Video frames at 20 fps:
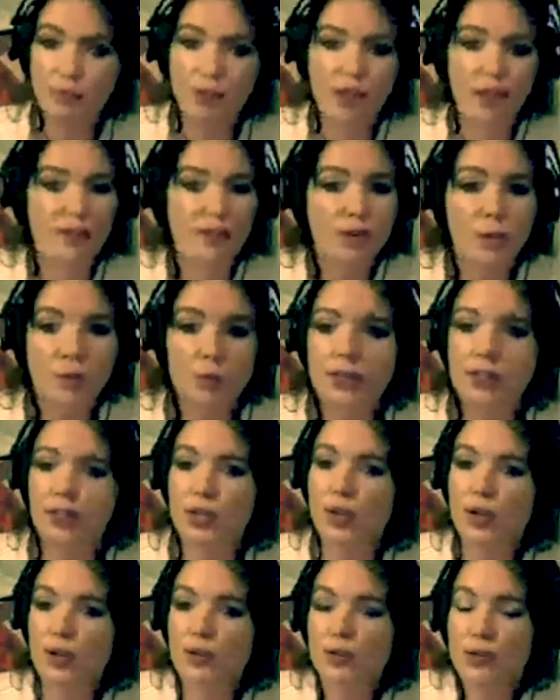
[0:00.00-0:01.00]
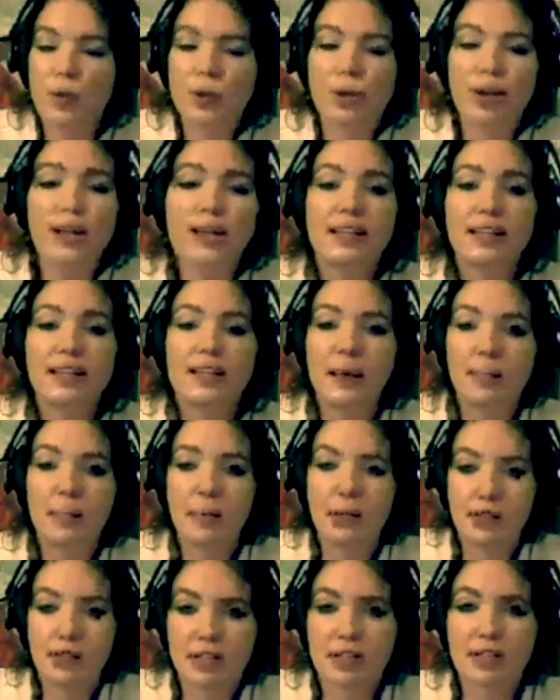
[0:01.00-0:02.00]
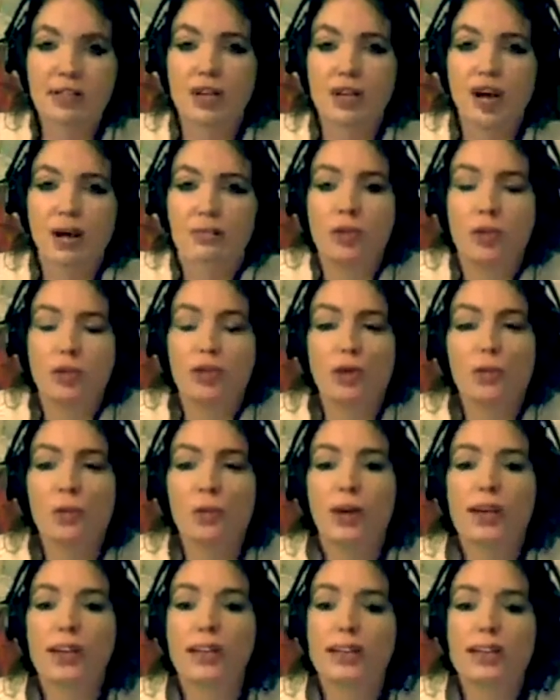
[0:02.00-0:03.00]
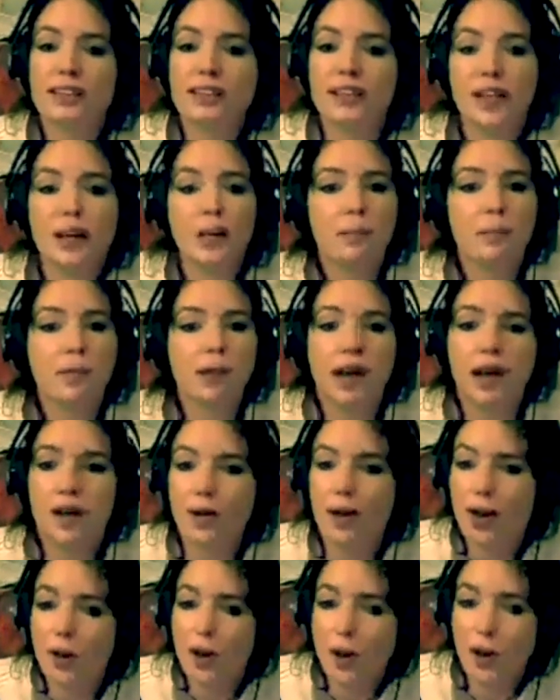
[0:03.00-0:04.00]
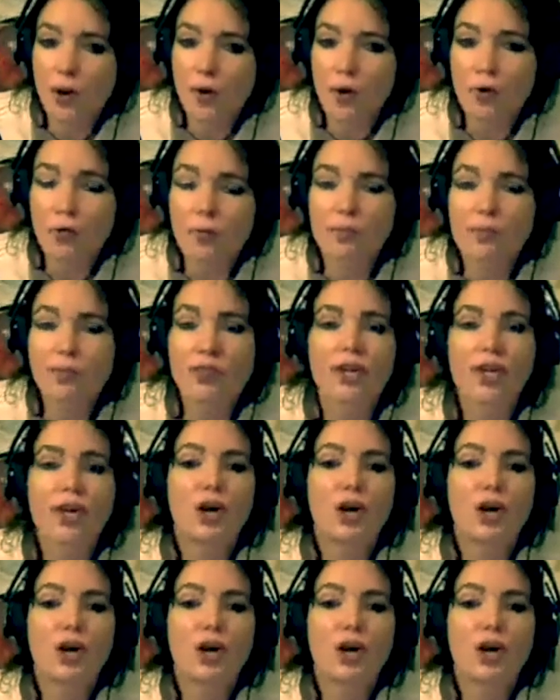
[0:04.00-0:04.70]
Everyone's going through a cleanup at this time. You know, we're cleaning up our homes.